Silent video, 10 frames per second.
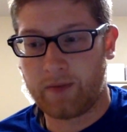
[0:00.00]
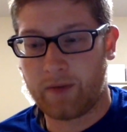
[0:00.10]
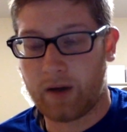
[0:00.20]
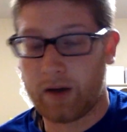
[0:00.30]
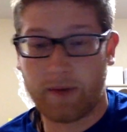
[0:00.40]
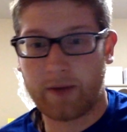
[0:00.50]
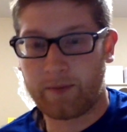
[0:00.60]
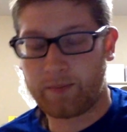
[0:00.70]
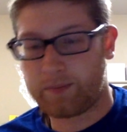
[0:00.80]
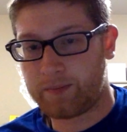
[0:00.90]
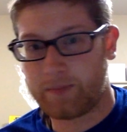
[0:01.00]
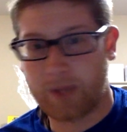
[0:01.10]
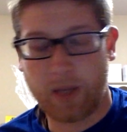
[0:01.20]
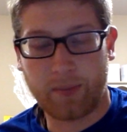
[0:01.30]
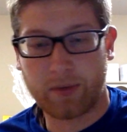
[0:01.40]
All my
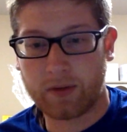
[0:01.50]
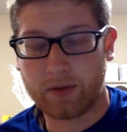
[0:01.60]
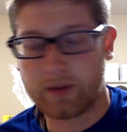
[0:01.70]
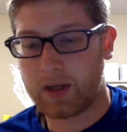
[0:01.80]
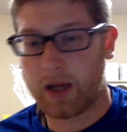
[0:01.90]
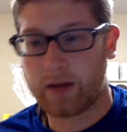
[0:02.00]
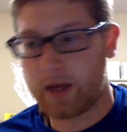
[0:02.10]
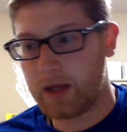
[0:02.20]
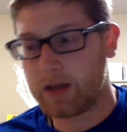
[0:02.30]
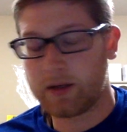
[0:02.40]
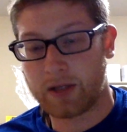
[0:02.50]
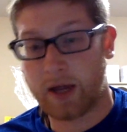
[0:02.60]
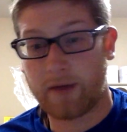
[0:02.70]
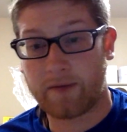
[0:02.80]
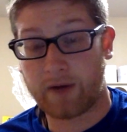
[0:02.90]
people that I like
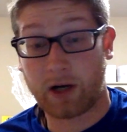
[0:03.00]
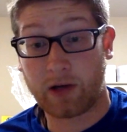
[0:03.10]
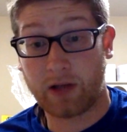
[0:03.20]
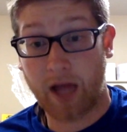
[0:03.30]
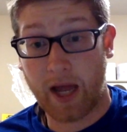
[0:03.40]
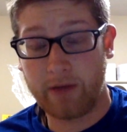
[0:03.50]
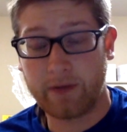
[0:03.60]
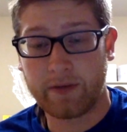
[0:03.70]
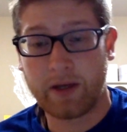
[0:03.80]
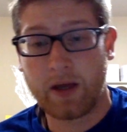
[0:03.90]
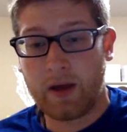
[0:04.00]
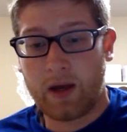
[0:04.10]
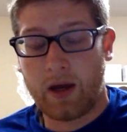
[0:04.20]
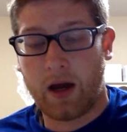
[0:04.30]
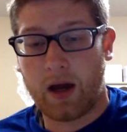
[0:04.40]
are alive.
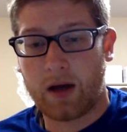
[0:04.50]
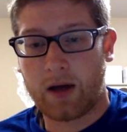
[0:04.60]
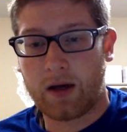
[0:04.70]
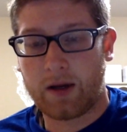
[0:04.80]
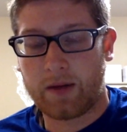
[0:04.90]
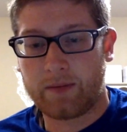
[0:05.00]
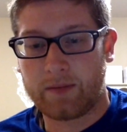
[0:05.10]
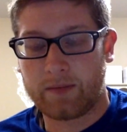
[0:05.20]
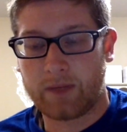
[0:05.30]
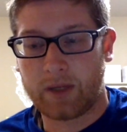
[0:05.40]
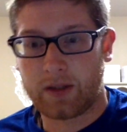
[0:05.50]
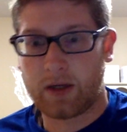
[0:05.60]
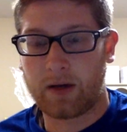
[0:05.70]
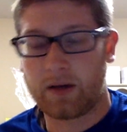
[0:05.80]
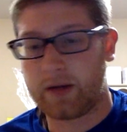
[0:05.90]
Like
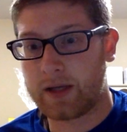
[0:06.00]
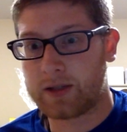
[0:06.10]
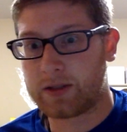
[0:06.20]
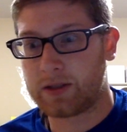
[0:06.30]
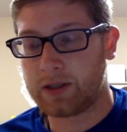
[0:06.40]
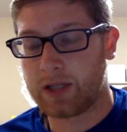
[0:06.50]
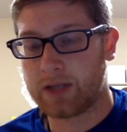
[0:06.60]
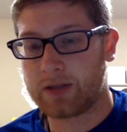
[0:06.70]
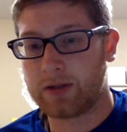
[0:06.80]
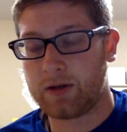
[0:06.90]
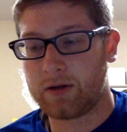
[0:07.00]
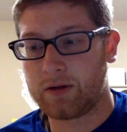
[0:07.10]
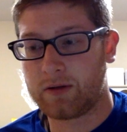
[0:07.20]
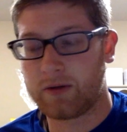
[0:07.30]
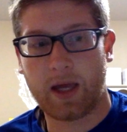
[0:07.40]
Tyrion Lannister, Jon
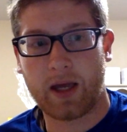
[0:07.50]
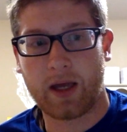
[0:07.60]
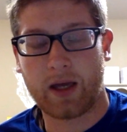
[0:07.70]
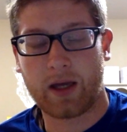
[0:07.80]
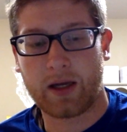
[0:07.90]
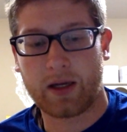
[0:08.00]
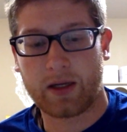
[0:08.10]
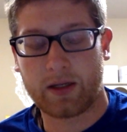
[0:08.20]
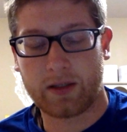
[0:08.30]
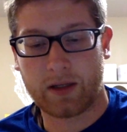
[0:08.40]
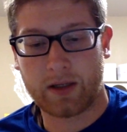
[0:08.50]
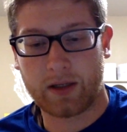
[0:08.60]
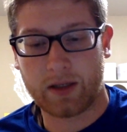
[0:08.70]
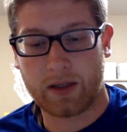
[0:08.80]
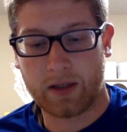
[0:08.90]
Snow, and
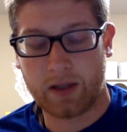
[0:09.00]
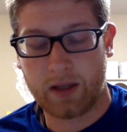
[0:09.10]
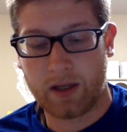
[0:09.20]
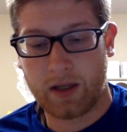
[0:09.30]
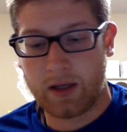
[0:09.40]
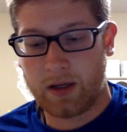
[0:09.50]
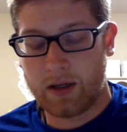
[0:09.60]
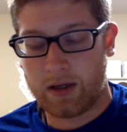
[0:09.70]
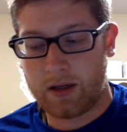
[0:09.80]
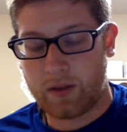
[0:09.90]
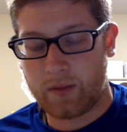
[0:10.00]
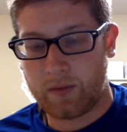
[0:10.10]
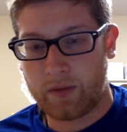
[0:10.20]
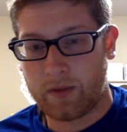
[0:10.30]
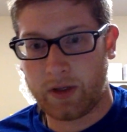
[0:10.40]

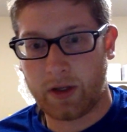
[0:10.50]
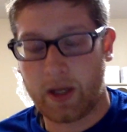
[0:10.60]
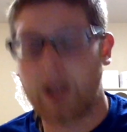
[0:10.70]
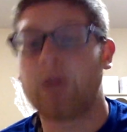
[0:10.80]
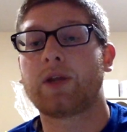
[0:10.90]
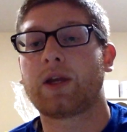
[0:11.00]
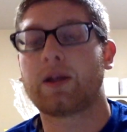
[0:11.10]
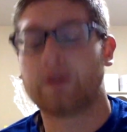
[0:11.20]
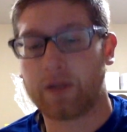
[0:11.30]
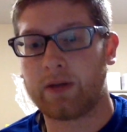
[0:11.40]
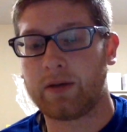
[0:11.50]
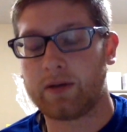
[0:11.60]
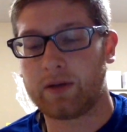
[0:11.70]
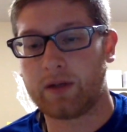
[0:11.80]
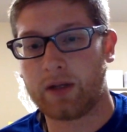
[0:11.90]
the lady with the
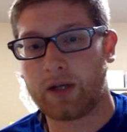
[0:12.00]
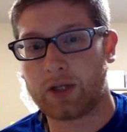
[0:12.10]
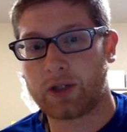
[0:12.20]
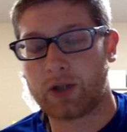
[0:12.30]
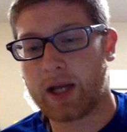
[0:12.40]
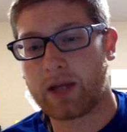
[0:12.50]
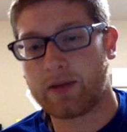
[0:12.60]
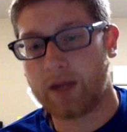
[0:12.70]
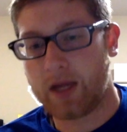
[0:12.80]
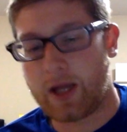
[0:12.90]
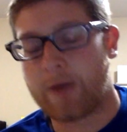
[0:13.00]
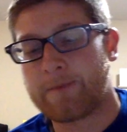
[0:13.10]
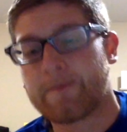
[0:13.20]
dragon lady.